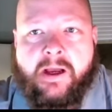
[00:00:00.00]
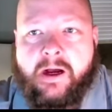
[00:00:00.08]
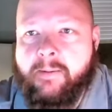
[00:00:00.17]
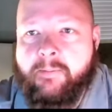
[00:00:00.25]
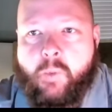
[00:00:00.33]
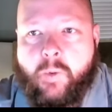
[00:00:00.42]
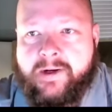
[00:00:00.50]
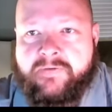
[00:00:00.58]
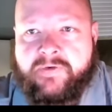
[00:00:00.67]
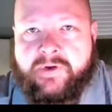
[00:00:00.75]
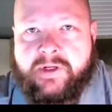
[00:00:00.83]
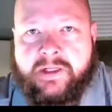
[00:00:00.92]
Uh, whatever
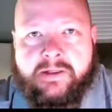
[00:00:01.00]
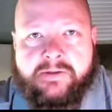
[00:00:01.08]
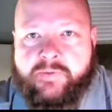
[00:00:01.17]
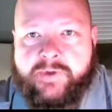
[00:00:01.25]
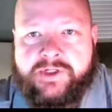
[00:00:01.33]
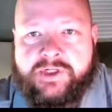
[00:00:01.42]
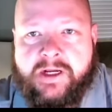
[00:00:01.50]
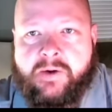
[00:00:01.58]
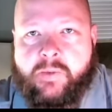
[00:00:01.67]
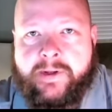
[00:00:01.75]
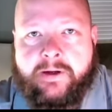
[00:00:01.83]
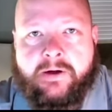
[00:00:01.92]
you need, reach
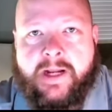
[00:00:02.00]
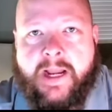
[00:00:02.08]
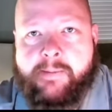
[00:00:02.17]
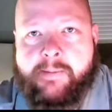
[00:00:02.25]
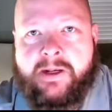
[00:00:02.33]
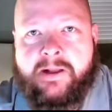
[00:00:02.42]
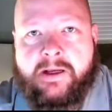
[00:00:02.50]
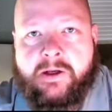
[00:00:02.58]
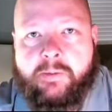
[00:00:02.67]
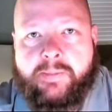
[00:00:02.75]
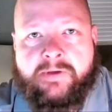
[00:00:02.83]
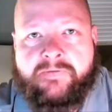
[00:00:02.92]
out. We are happy to
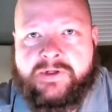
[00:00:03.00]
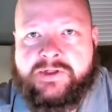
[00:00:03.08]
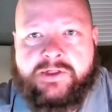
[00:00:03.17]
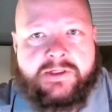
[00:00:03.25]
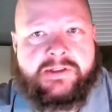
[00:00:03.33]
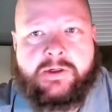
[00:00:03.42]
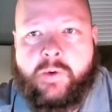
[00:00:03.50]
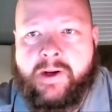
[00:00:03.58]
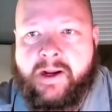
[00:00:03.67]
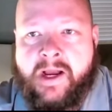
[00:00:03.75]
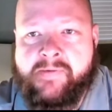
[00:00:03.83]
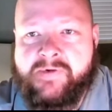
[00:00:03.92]
help. If it's just a
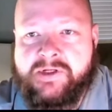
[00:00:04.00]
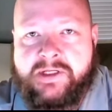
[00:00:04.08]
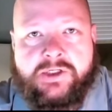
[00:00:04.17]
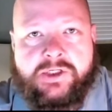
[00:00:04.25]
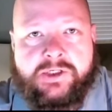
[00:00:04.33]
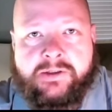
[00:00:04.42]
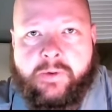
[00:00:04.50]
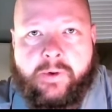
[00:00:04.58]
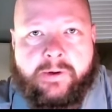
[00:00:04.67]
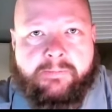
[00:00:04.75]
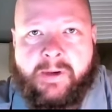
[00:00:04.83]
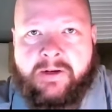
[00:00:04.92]
quick conversation
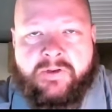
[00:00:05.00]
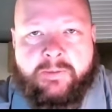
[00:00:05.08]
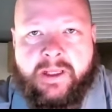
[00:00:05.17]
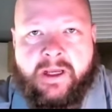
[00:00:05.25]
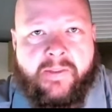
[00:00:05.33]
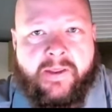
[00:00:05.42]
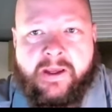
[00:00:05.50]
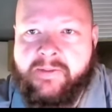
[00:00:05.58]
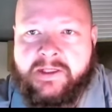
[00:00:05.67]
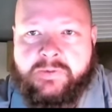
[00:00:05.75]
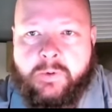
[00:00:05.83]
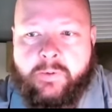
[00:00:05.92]
or anything beyond that,
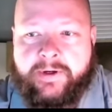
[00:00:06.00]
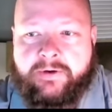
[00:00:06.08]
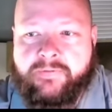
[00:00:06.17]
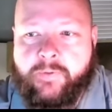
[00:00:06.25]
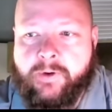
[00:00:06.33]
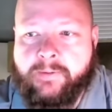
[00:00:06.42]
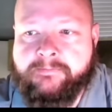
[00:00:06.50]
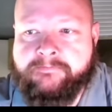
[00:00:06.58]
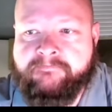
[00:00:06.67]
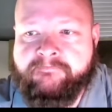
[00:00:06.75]
that's what we're here for.